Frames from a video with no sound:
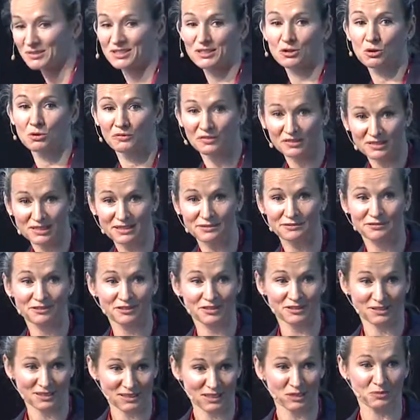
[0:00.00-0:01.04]
call for
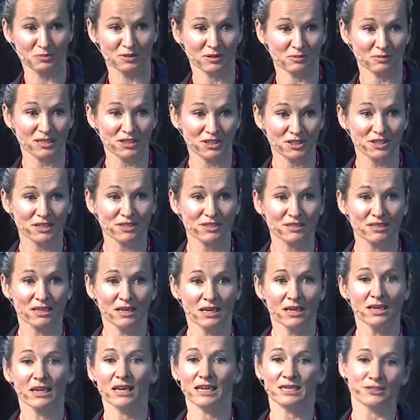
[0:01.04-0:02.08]
desperate measures,
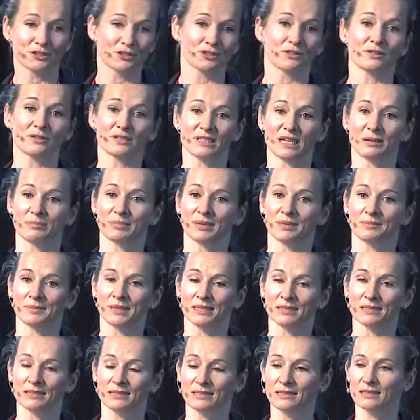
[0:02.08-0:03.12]
I do use
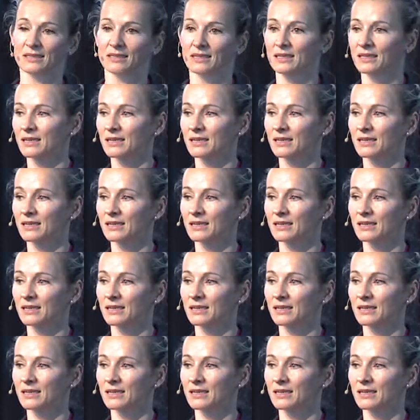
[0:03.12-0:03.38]
supplements.